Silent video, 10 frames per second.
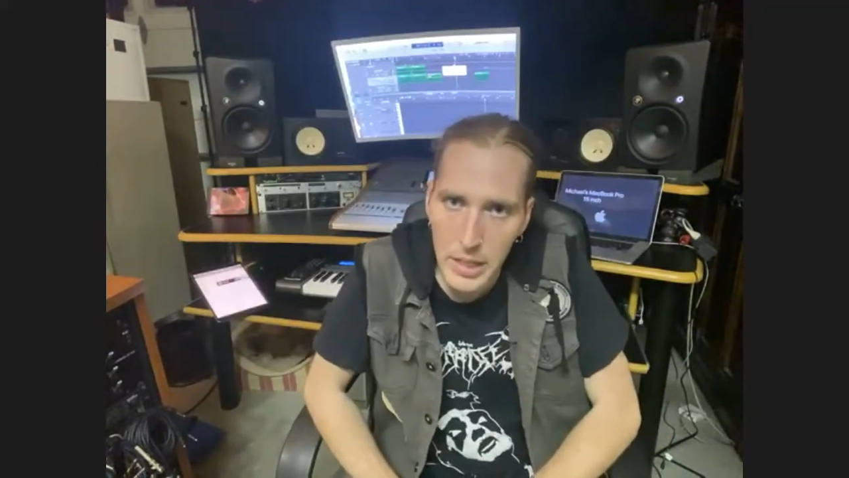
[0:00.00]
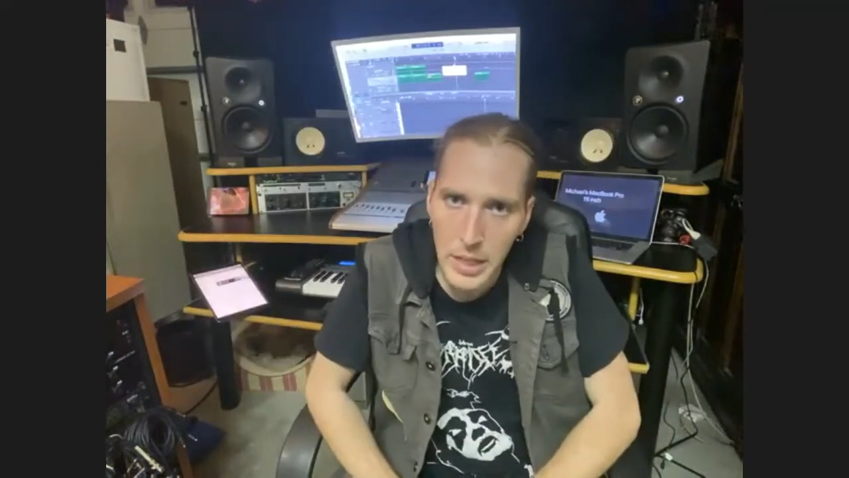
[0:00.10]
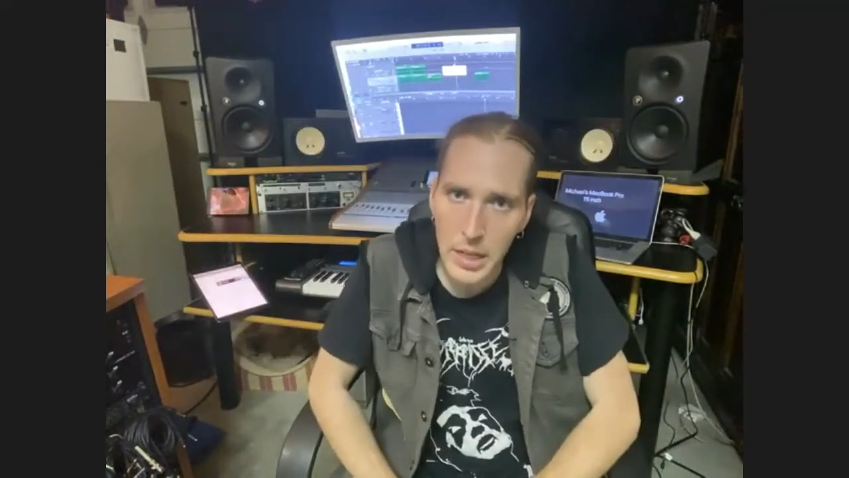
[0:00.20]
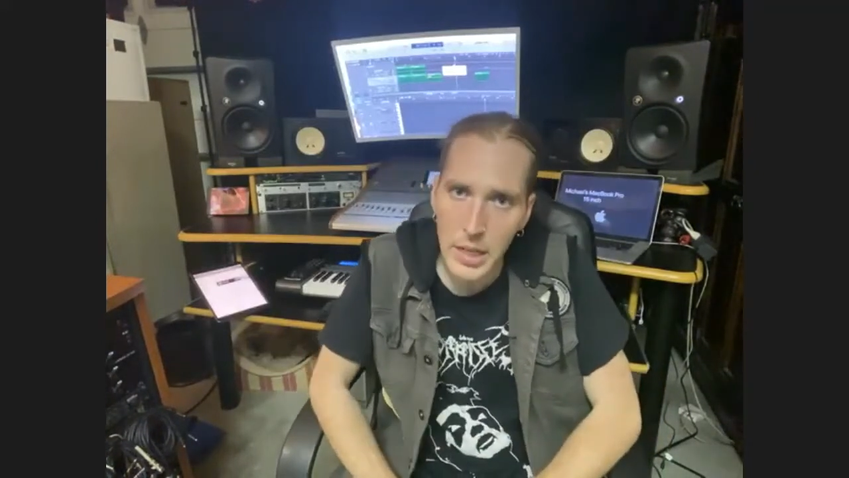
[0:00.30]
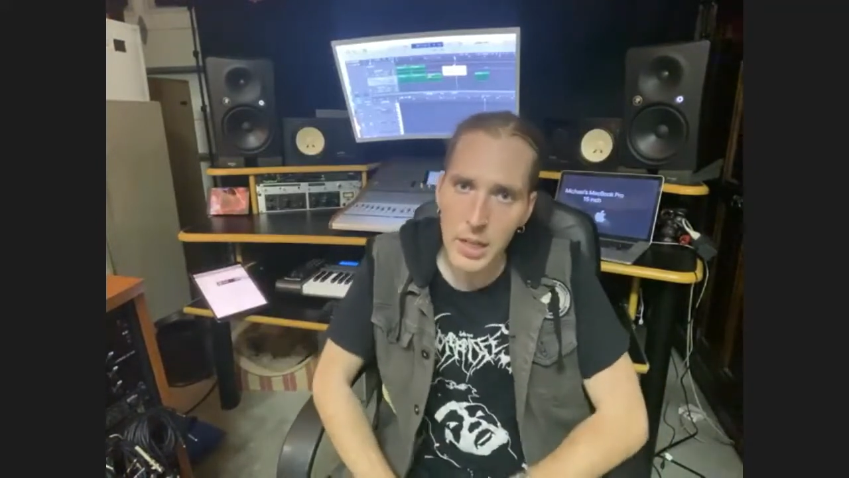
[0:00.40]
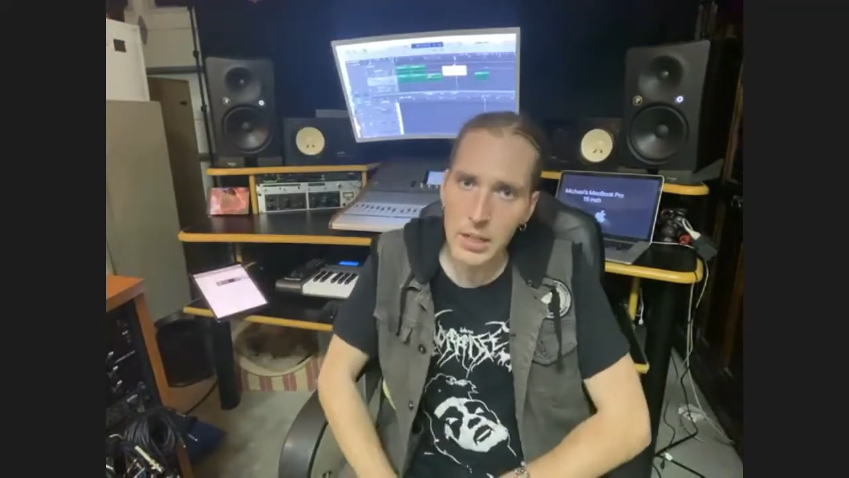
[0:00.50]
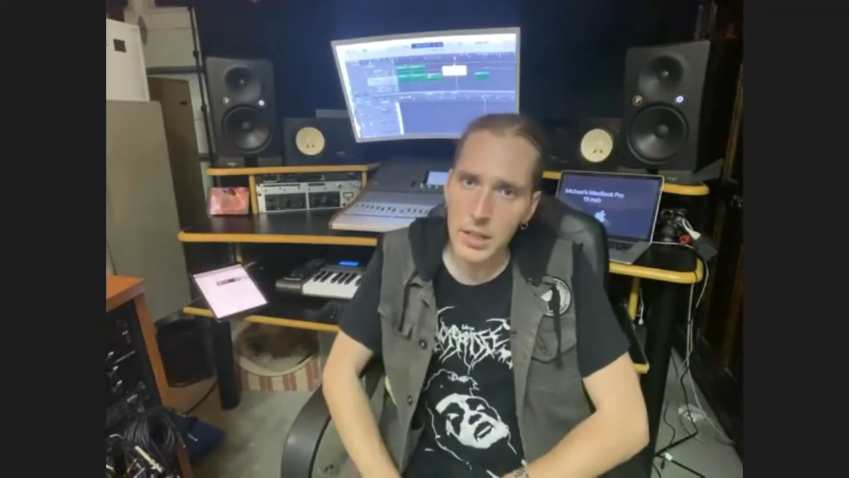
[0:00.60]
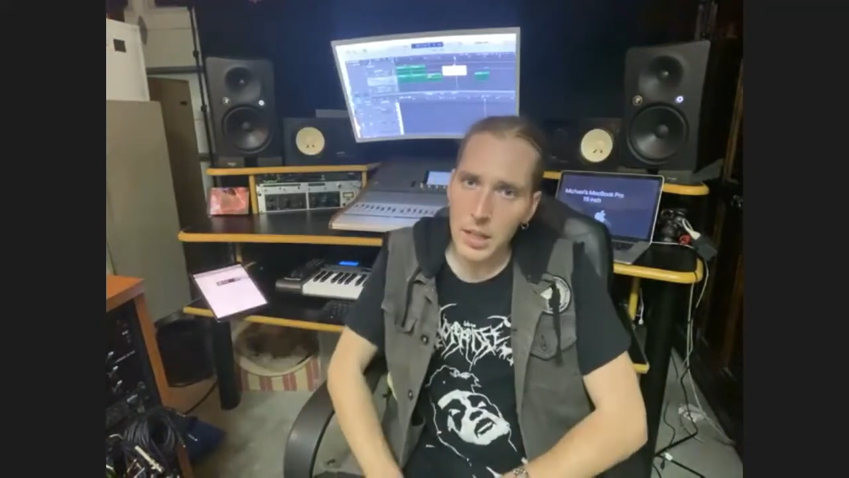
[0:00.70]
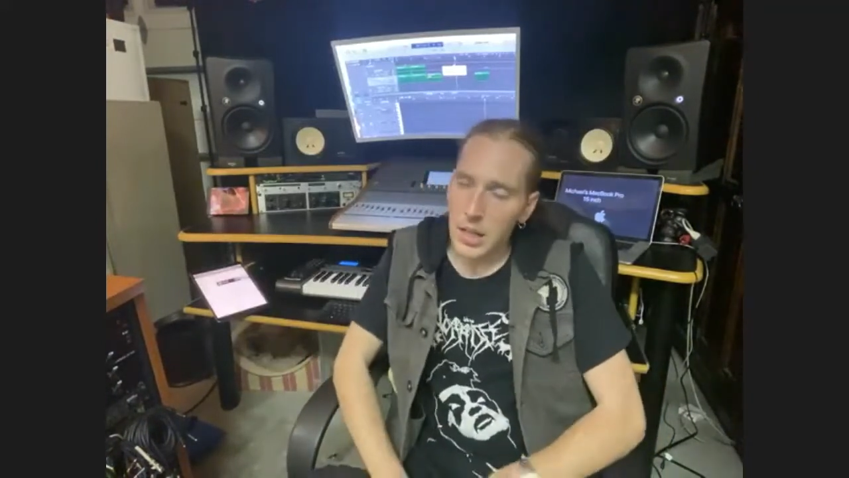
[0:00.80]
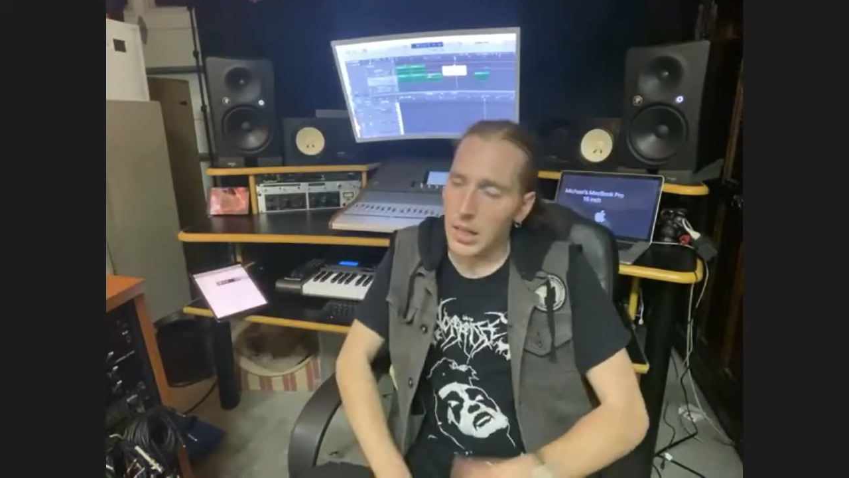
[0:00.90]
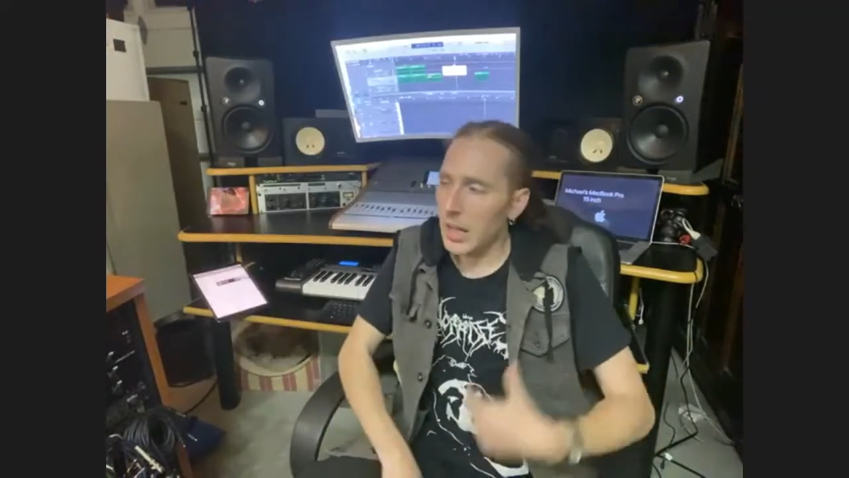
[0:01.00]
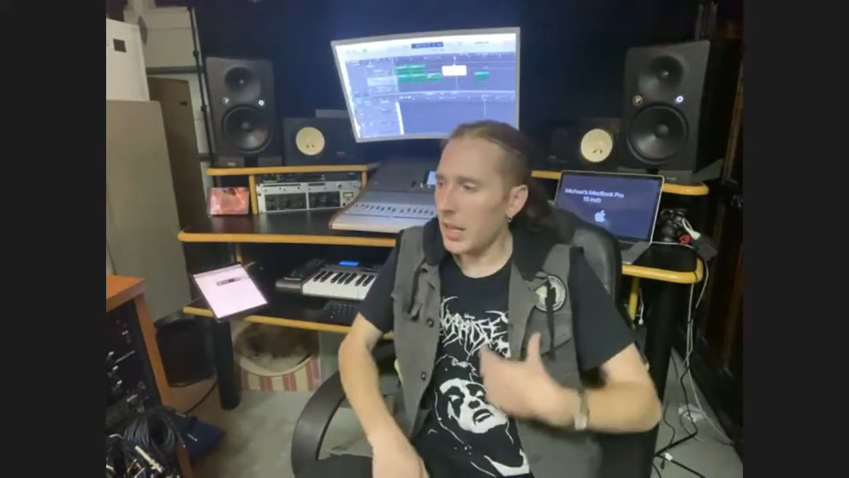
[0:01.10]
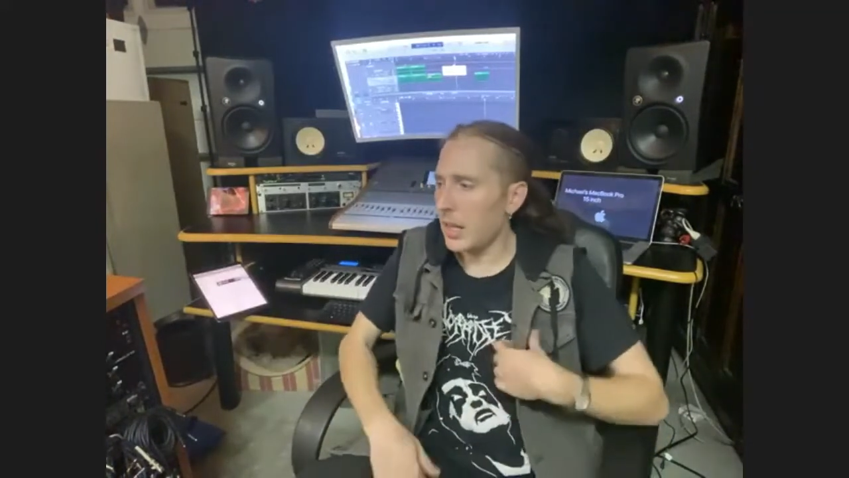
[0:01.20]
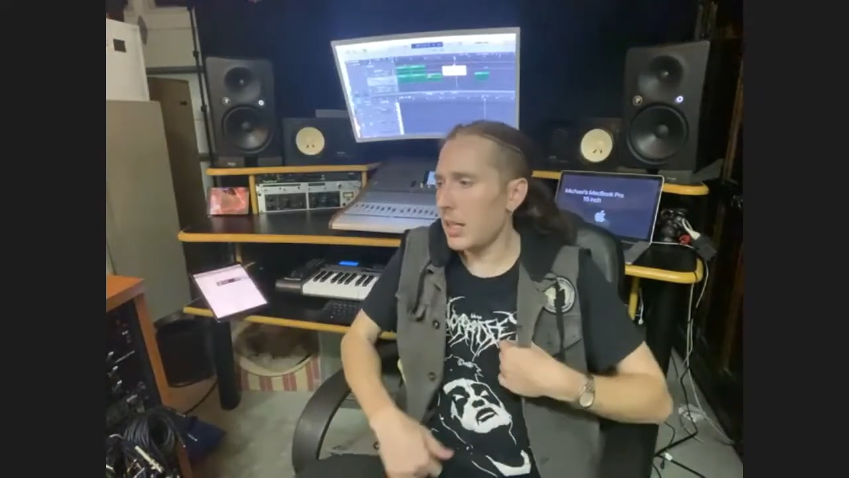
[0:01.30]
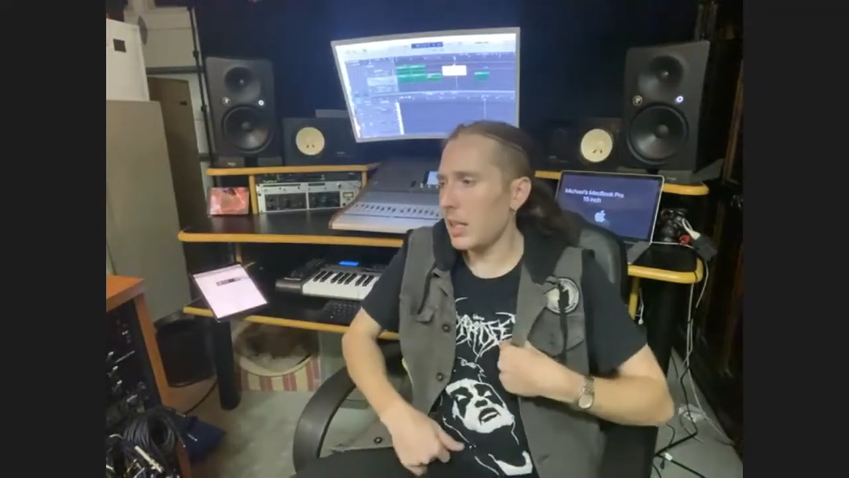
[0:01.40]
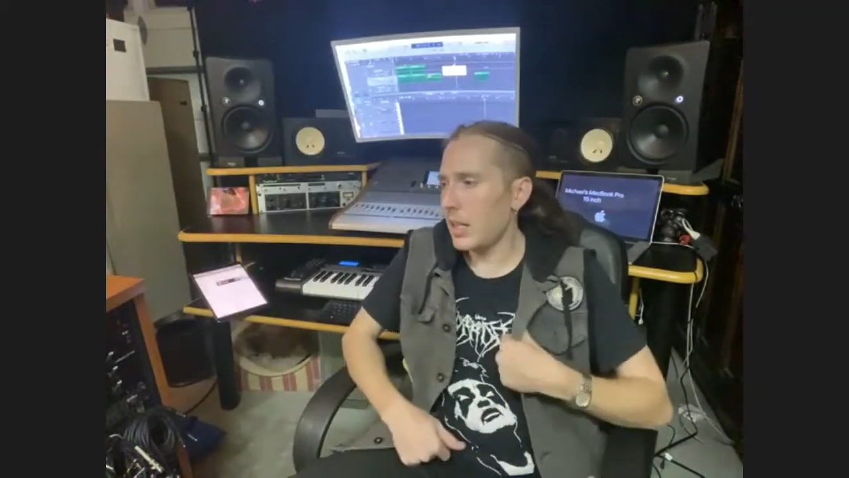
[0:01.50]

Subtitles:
and like.